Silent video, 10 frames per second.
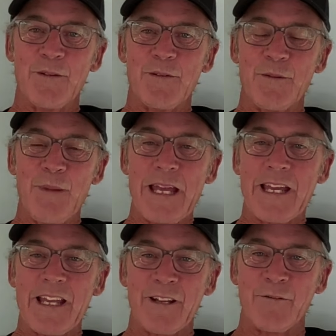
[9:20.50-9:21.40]

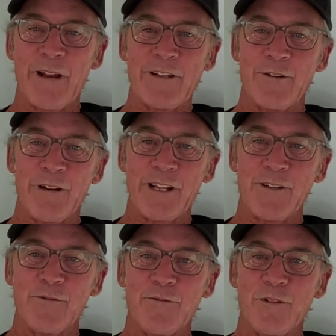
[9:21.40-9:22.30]
making and rendering
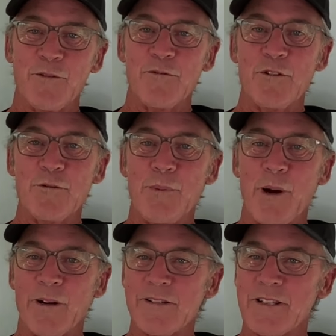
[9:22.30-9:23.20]
of new
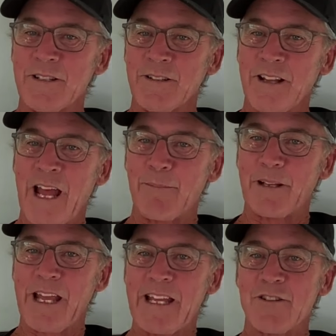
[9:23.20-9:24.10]
parts and
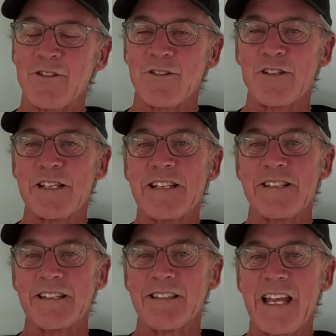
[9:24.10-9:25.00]
applications is
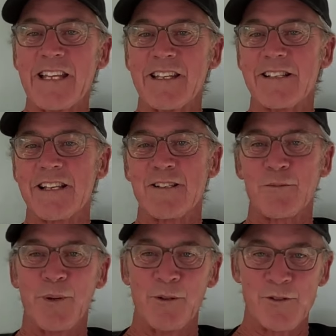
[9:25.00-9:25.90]
instantaneous as
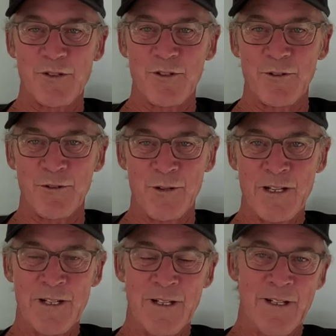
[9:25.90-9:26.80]
opposed to
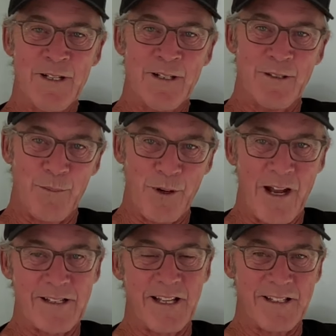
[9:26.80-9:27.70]
the
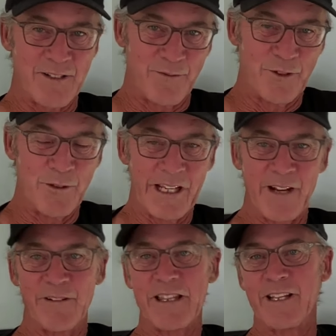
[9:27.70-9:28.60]
process of doing
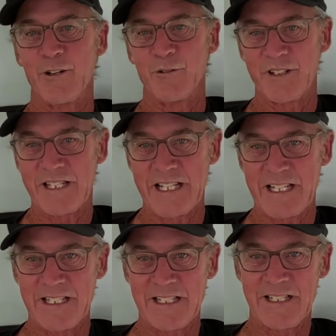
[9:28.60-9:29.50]
everything
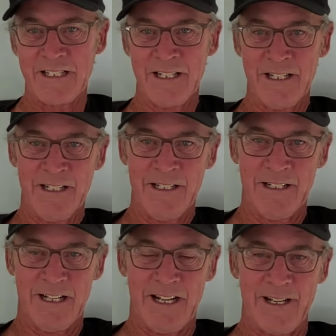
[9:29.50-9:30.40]
overseas.
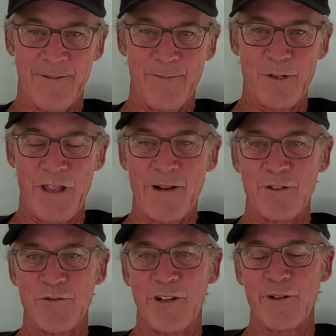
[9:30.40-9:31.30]
So that was
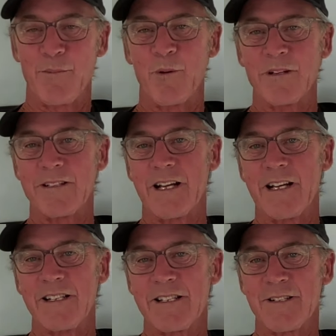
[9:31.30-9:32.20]
very important to
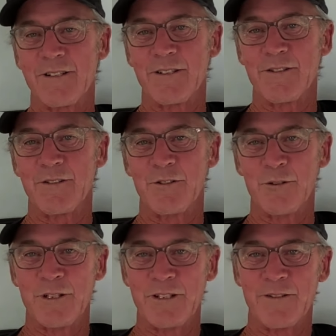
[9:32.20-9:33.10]
us to do
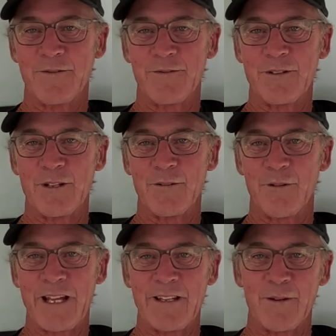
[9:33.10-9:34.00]
it,
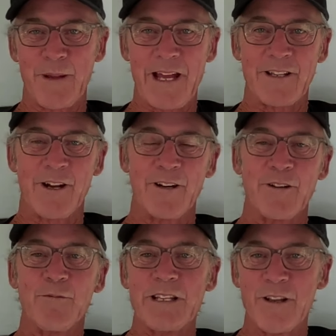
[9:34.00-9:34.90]
right in the backyard.
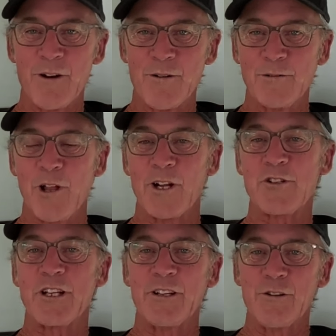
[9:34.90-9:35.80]
And we know
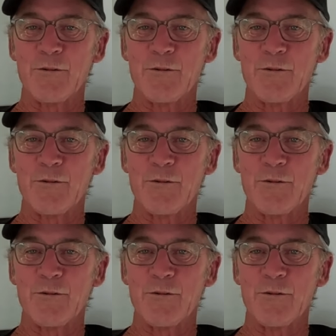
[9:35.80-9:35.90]
launching a new